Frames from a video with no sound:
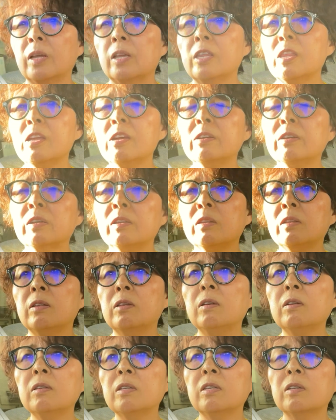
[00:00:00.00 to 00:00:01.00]
They are
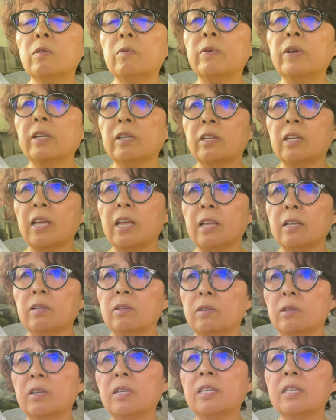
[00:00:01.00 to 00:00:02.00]
not correct
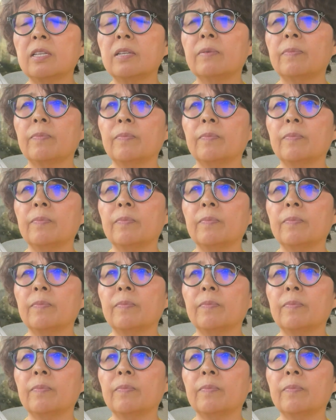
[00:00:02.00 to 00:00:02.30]
answers.